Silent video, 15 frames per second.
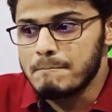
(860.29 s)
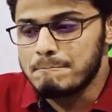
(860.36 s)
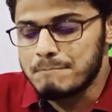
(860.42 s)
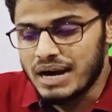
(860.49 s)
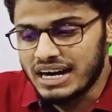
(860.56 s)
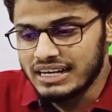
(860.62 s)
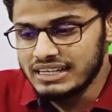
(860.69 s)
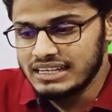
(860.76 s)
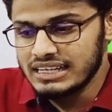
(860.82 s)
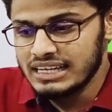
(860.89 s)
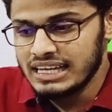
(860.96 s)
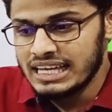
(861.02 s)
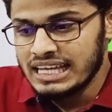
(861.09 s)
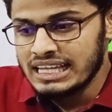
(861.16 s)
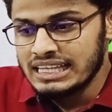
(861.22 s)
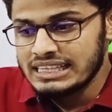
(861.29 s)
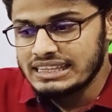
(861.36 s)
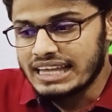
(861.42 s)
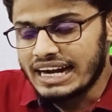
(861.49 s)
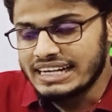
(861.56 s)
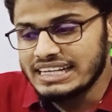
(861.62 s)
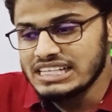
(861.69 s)
but
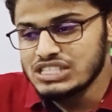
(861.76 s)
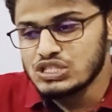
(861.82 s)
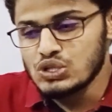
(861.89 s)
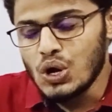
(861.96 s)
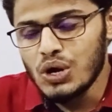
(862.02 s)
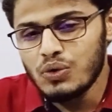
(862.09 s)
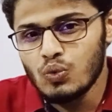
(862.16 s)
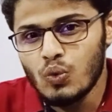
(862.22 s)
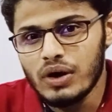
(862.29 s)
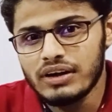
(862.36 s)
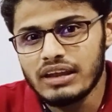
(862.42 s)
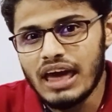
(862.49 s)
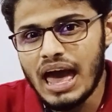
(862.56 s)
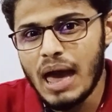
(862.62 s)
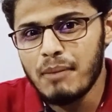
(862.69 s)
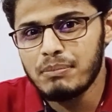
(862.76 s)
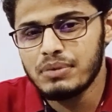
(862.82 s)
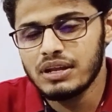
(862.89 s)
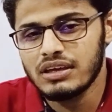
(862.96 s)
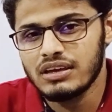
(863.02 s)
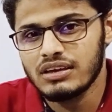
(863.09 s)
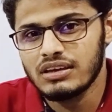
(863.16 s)
that is not what
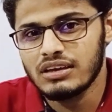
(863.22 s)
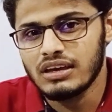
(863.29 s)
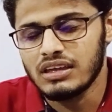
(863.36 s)
happening